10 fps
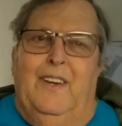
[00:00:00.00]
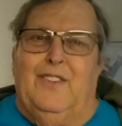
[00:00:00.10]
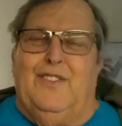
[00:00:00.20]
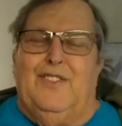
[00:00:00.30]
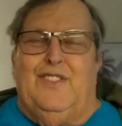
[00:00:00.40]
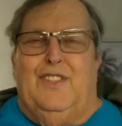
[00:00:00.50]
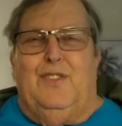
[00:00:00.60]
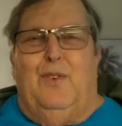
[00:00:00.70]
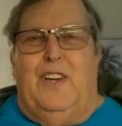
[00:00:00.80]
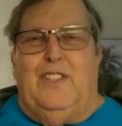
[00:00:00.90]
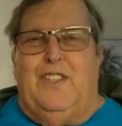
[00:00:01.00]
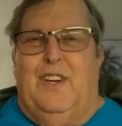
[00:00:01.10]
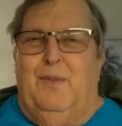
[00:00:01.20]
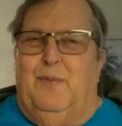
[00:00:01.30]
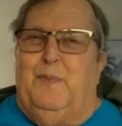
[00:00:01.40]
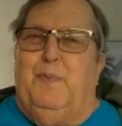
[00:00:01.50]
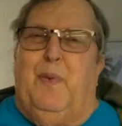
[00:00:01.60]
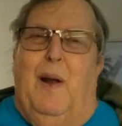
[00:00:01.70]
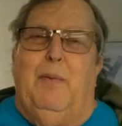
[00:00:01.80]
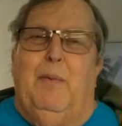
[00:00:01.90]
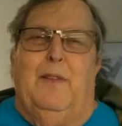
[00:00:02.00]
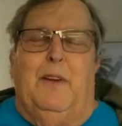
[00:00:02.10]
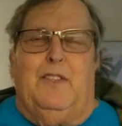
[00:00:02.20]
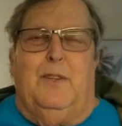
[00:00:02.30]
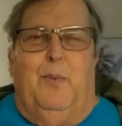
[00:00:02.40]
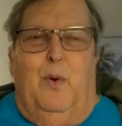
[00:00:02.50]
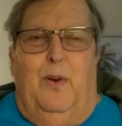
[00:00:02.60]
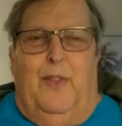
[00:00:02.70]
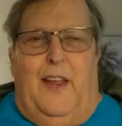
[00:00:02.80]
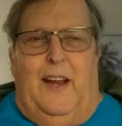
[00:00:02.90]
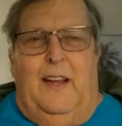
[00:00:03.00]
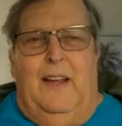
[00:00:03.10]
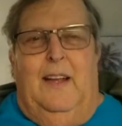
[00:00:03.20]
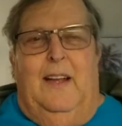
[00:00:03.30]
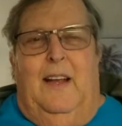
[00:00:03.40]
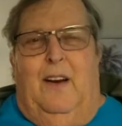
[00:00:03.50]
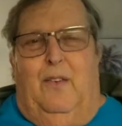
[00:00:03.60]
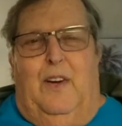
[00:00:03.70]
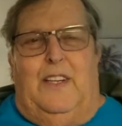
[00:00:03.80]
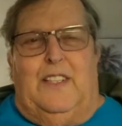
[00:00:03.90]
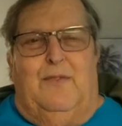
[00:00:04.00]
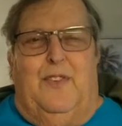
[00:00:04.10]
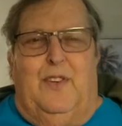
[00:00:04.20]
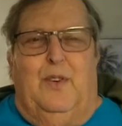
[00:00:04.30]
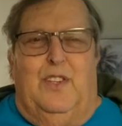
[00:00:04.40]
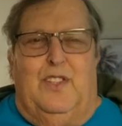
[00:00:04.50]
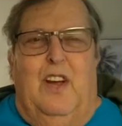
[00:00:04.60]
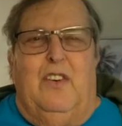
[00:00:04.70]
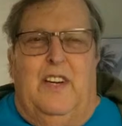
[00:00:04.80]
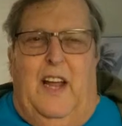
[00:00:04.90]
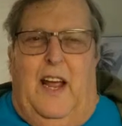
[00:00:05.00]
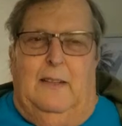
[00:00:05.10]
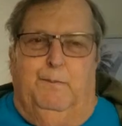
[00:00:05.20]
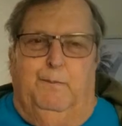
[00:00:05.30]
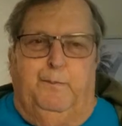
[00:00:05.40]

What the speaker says: here's the situation, and probably the most important thing or reason for doing the show today.